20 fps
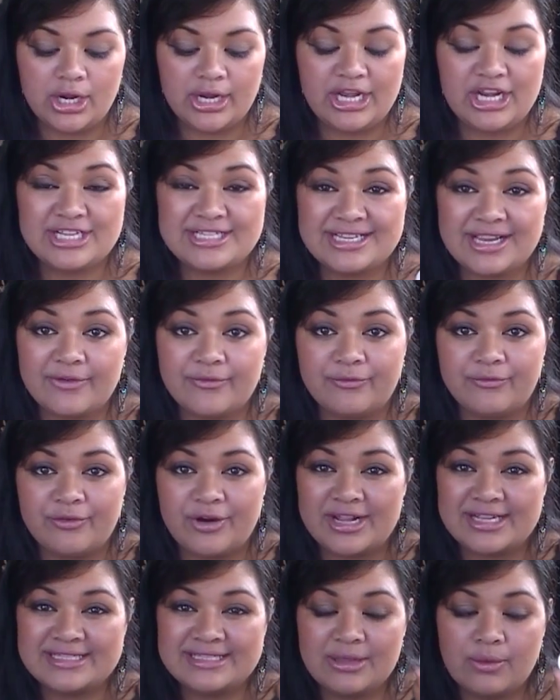It looks like a
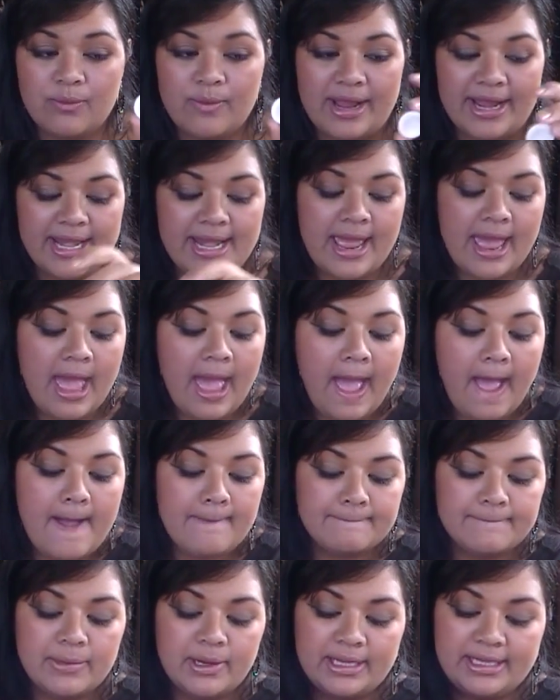frosty white,
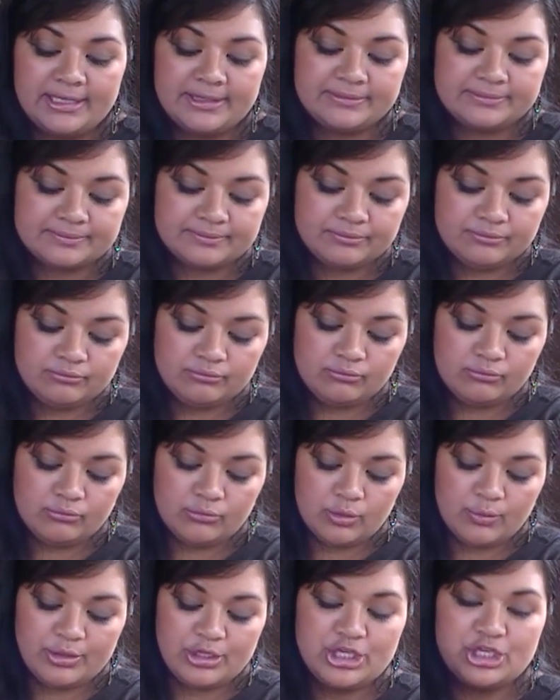but
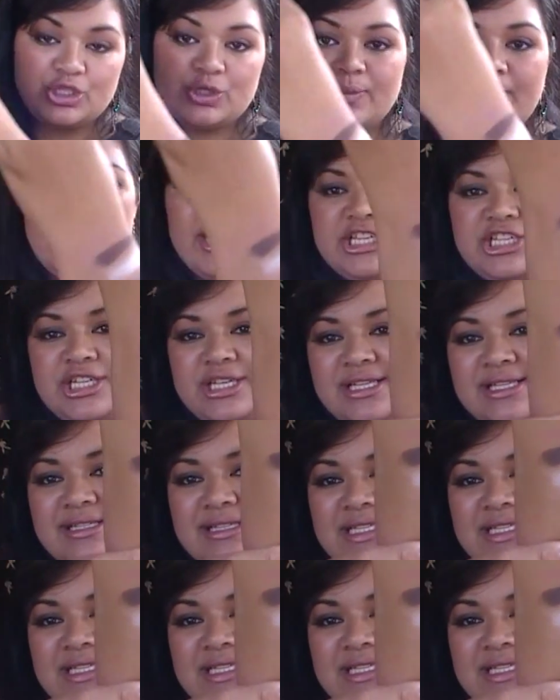when you swatch it, it's